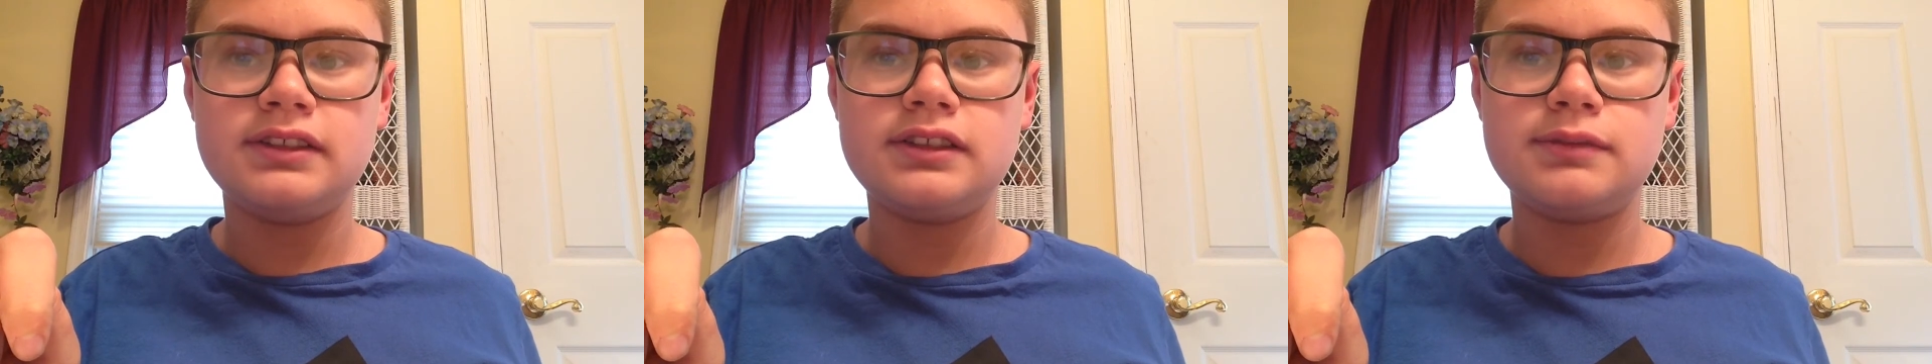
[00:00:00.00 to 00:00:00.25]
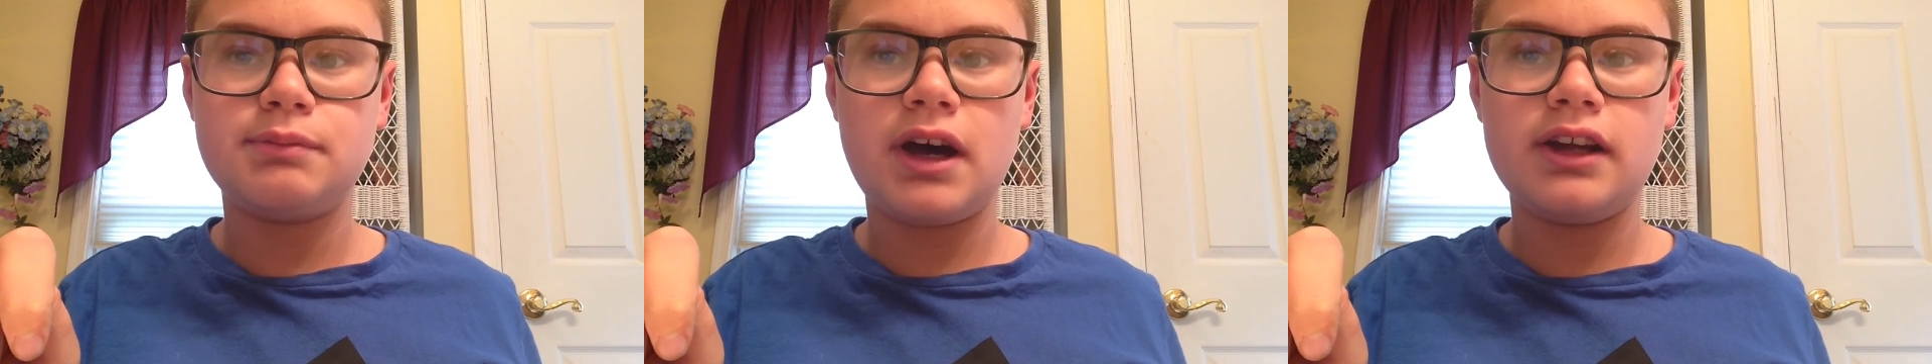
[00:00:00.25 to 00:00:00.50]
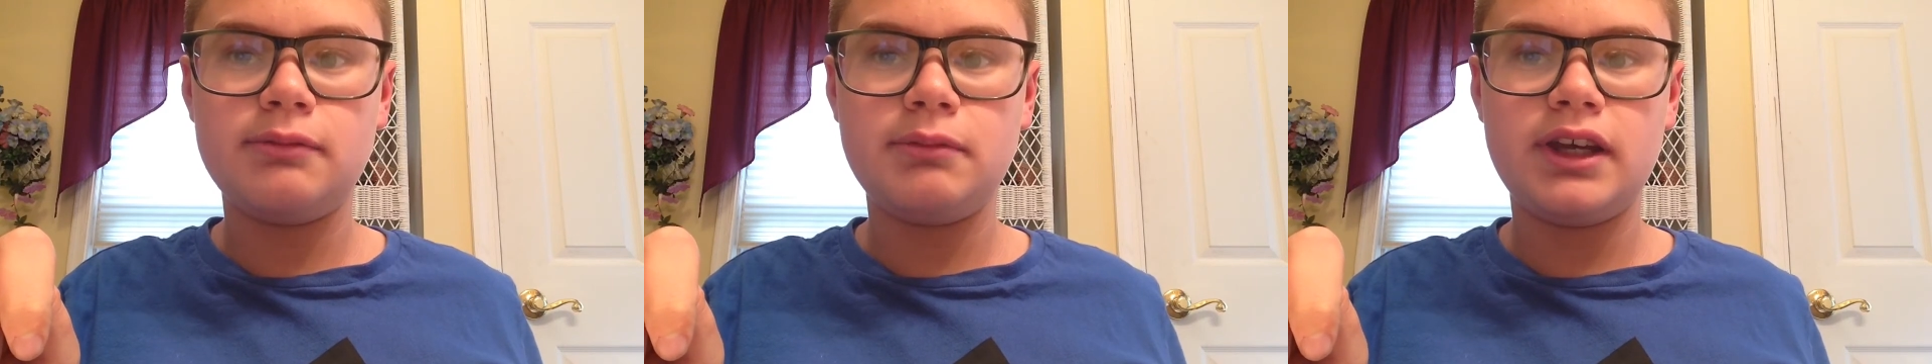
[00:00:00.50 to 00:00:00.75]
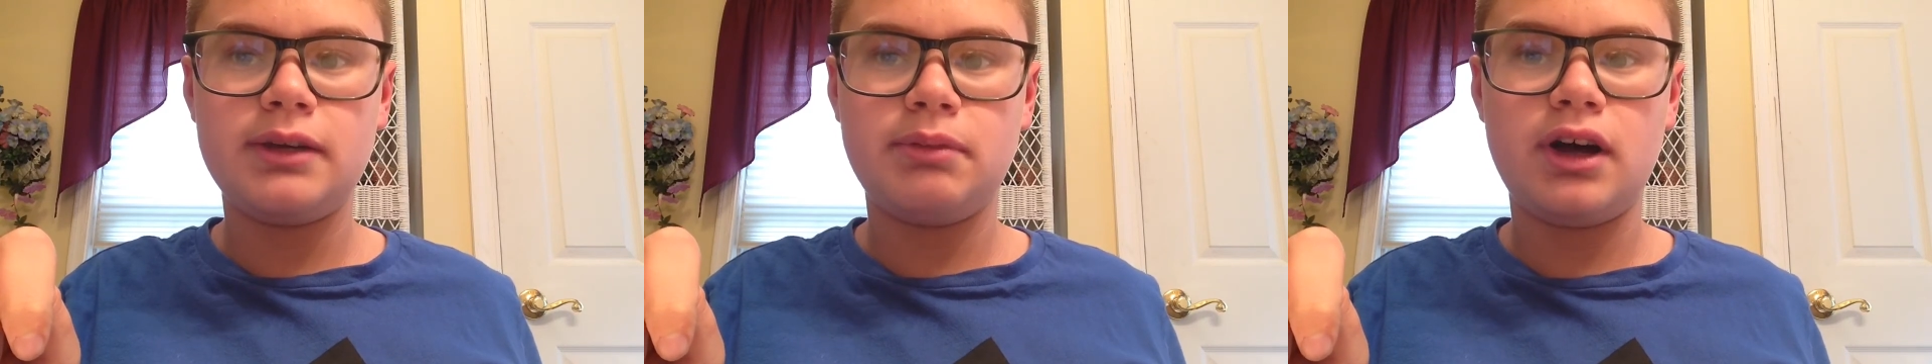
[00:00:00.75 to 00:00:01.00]

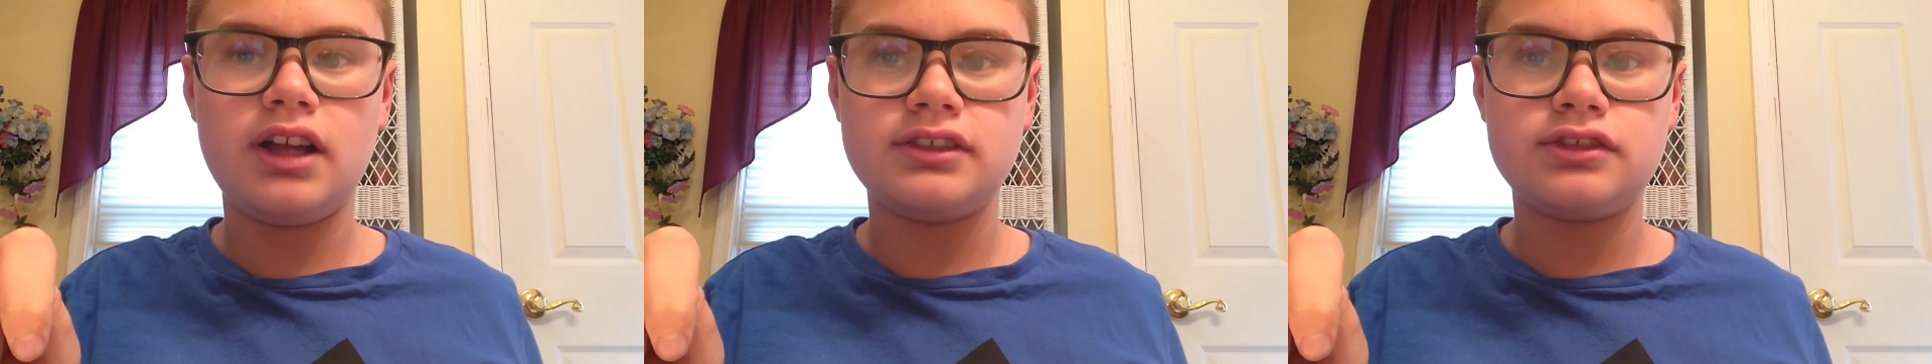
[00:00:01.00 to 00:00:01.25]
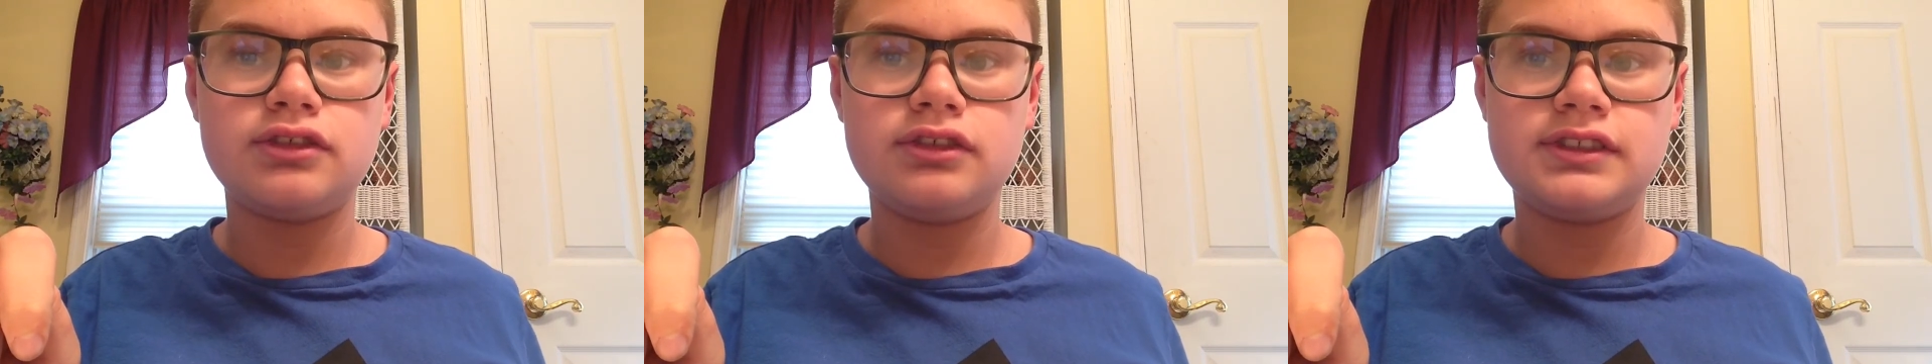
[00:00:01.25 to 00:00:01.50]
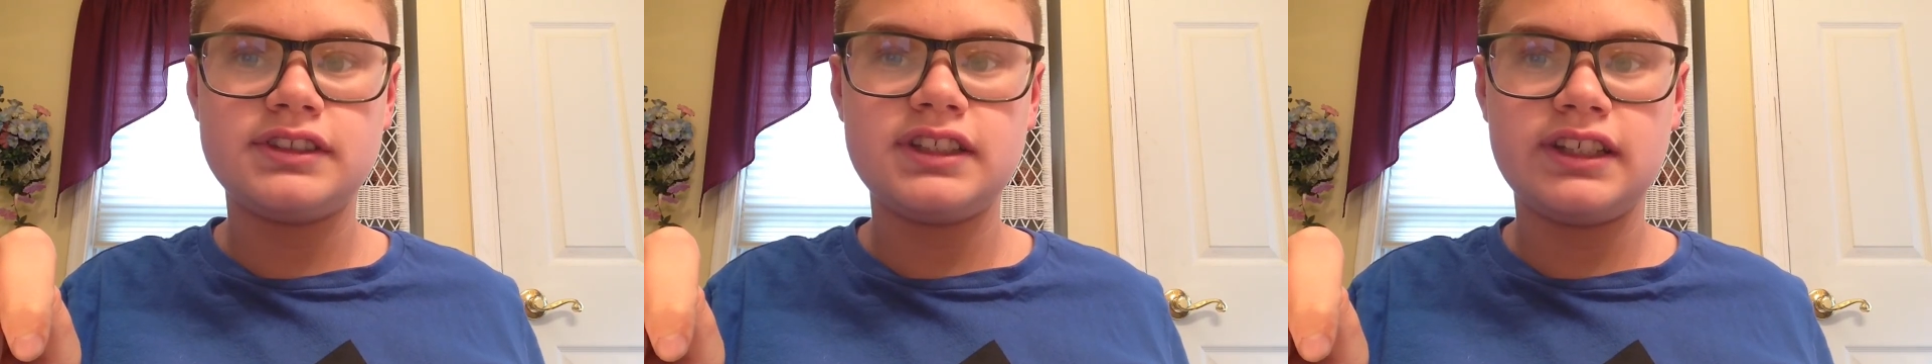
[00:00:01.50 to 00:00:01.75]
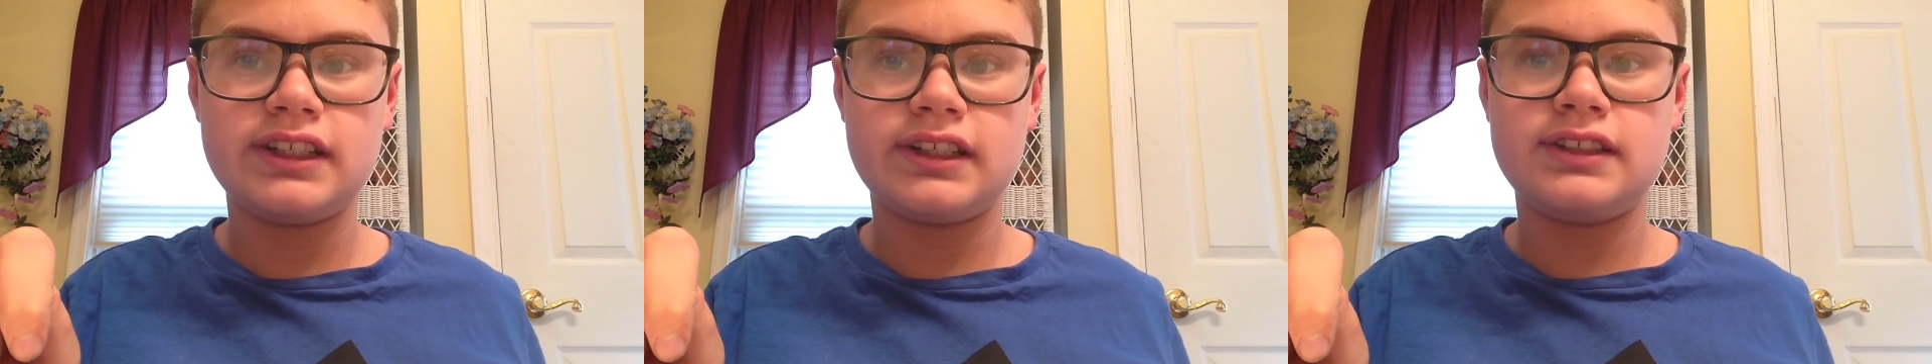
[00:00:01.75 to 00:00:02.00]
Spider-Man popsicle
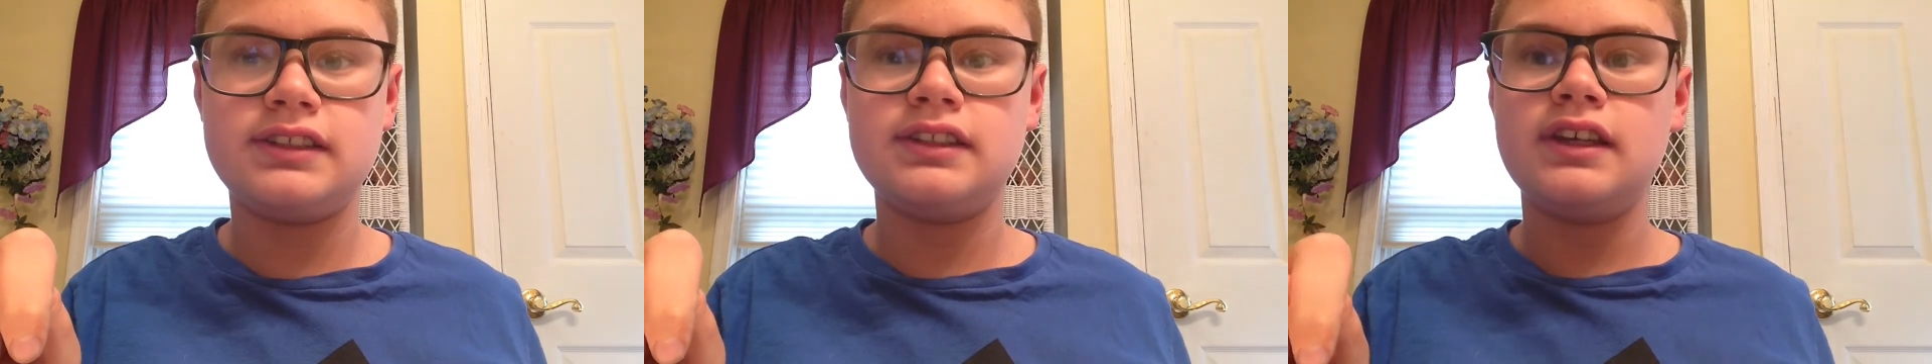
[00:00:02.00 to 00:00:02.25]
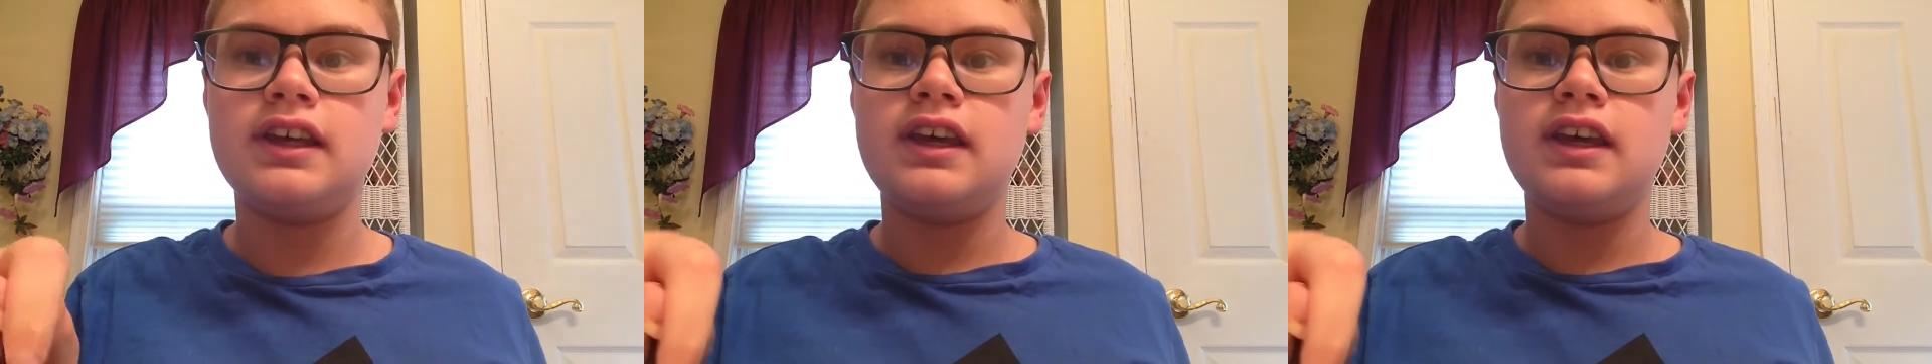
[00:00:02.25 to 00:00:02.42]
sticks